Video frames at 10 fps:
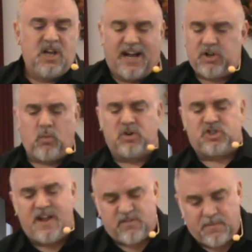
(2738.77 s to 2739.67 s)
I don't want
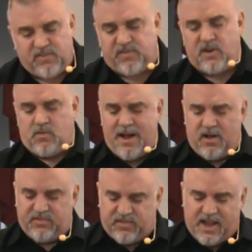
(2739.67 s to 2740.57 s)
you to have to be sitting
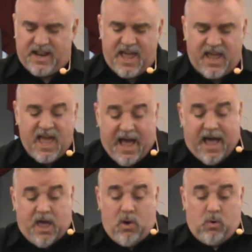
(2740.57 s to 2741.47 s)
around saying, hey,
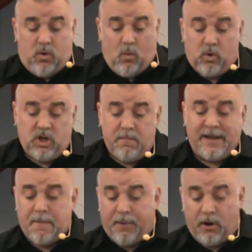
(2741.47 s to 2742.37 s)
what do you
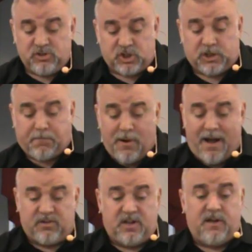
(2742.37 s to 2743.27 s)
mean opposes the
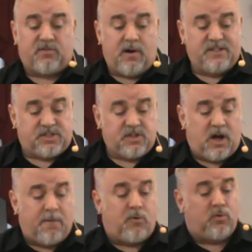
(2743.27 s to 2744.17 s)
proud and gives grace to the
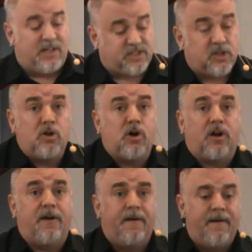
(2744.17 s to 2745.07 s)
humble? Let's look.